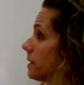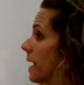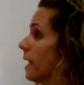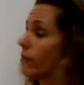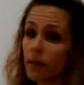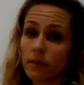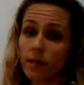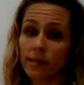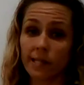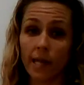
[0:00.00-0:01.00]
to take that
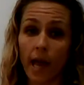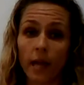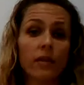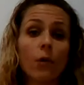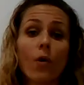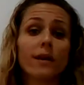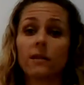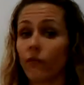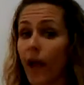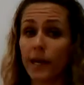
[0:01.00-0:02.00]
6 and 10 and they want to
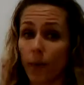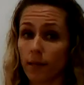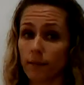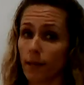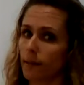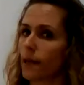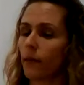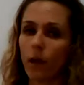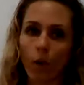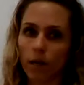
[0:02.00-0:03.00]
divide it by 6 and
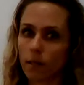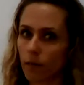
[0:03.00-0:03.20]
they want to